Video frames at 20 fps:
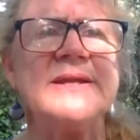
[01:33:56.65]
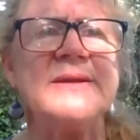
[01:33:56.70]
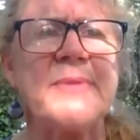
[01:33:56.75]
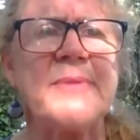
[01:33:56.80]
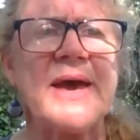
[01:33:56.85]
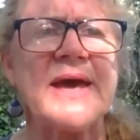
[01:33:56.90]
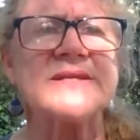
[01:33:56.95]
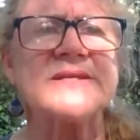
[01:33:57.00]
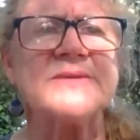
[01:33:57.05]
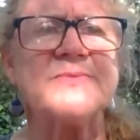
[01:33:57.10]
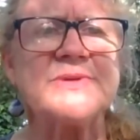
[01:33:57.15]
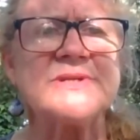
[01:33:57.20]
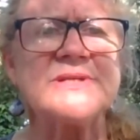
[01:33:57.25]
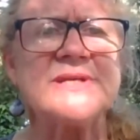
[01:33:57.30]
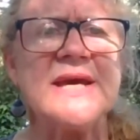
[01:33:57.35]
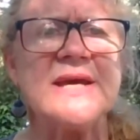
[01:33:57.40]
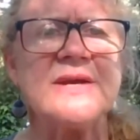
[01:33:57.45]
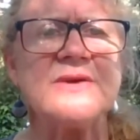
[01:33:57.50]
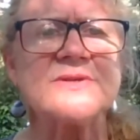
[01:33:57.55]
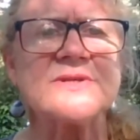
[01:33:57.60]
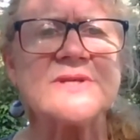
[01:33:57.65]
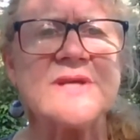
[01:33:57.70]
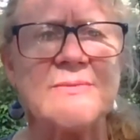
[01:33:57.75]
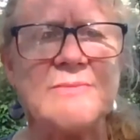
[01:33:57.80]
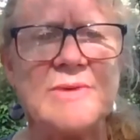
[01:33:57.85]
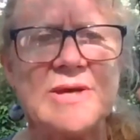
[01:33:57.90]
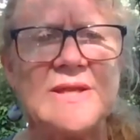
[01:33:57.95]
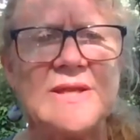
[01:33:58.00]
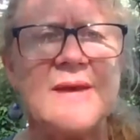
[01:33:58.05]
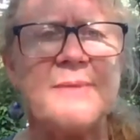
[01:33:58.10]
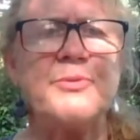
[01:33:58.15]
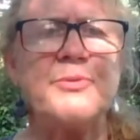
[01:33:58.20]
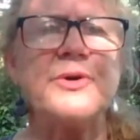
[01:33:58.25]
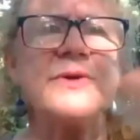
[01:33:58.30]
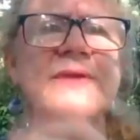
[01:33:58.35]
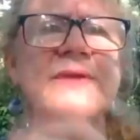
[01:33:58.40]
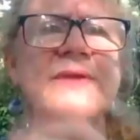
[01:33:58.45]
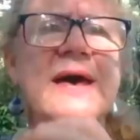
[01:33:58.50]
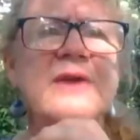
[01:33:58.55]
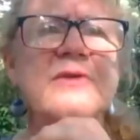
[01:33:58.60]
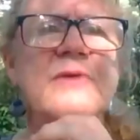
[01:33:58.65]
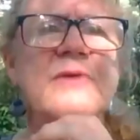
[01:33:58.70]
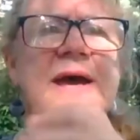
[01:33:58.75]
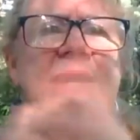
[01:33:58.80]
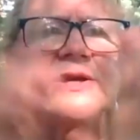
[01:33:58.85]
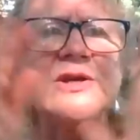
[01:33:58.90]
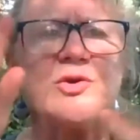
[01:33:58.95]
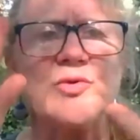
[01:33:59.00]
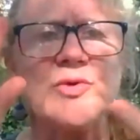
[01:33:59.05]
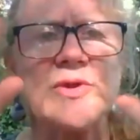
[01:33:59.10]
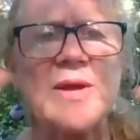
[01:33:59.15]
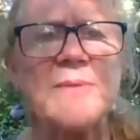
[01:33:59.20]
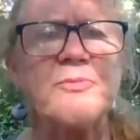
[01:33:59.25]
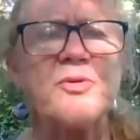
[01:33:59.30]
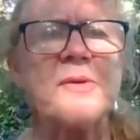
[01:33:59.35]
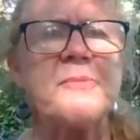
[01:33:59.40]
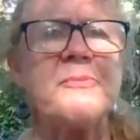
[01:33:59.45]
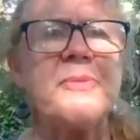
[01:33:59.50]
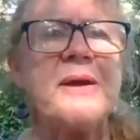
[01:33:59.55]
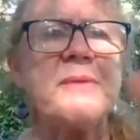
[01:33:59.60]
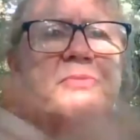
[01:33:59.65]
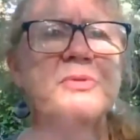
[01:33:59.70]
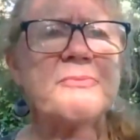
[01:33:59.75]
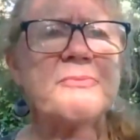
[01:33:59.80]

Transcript: the bags that potatoes come in, they put that around it or they put a paper